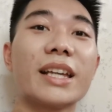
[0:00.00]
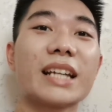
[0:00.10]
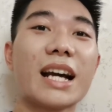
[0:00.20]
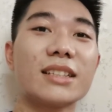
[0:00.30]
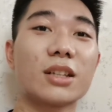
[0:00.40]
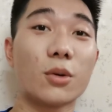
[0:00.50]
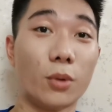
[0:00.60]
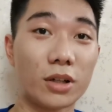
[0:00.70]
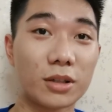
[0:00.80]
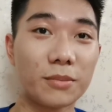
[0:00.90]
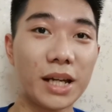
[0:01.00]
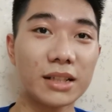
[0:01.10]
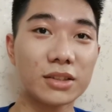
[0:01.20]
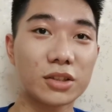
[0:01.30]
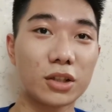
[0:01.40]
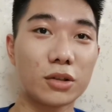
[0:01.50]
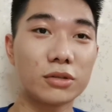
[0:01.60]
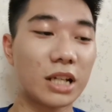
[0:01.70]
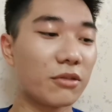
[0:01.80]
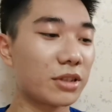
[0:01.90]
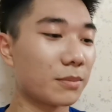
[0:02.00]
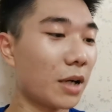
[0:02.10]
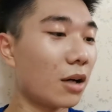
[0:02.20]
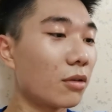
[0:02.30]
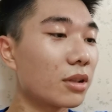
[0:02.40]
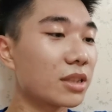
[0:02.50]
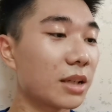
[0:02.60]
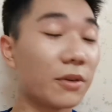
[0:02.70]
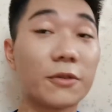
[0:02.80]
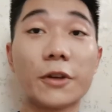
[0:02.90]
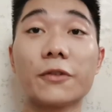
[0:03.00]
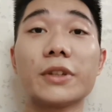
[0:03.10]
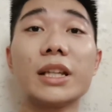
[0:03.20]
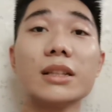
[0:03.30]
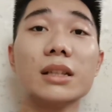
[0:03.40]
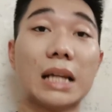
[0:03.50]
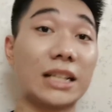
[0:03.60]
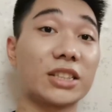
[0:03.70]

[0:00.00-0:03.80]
Hey guys, welcome back. So now it's about 7:15.